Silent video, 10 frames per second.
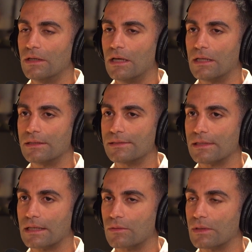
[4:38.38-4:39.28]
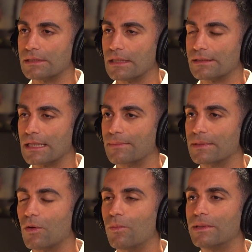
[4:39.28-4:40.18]
And he's like, "What is that?" I was like, "I'm
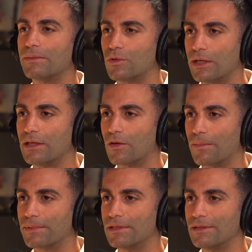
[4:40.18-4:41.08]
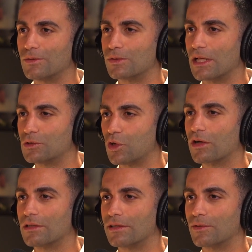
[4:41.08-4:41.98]
going to open up a trading company to sell
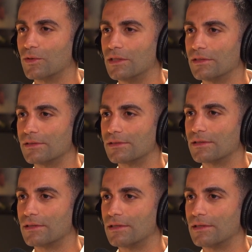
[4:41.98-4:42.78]
chocolate ingredients."